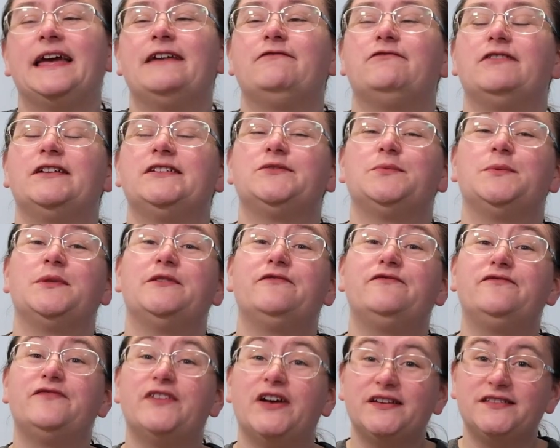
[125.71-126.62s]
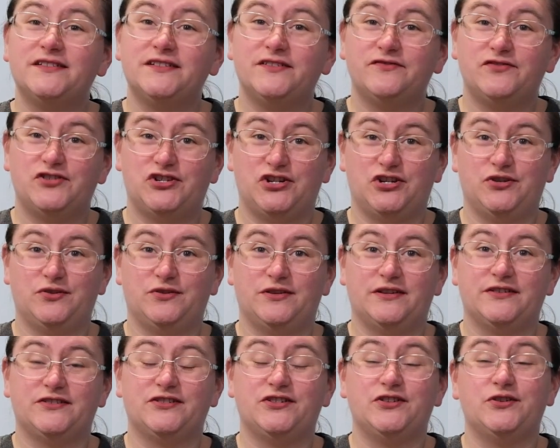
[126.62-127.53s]
runs from the first of June
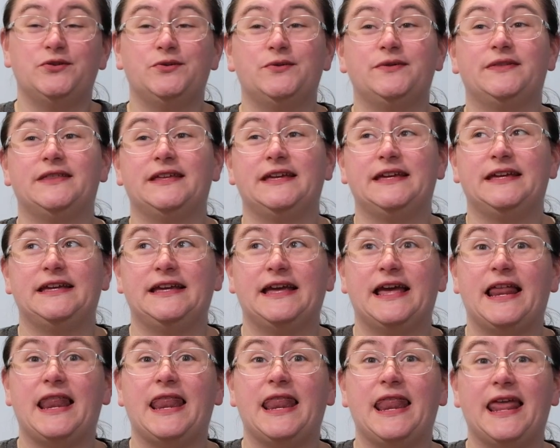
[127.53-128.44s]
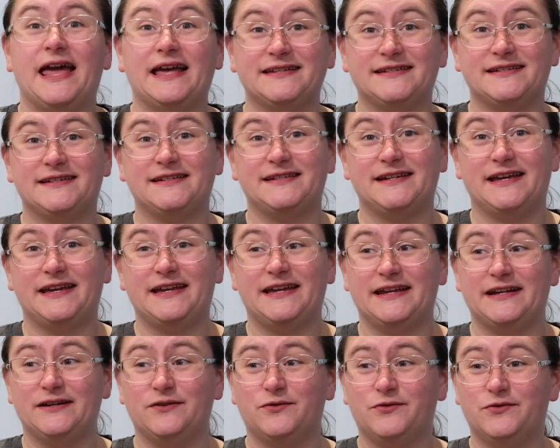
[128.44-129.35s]
to the last day
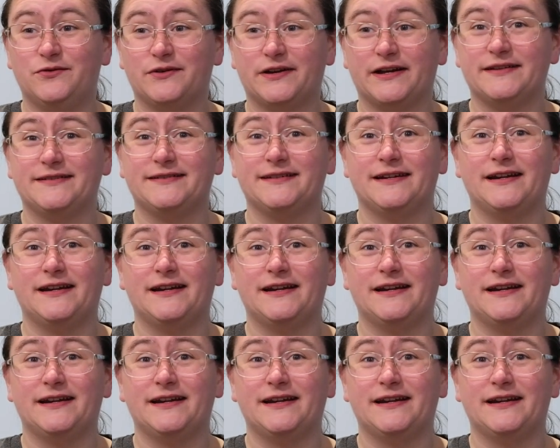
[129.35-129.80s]
in August,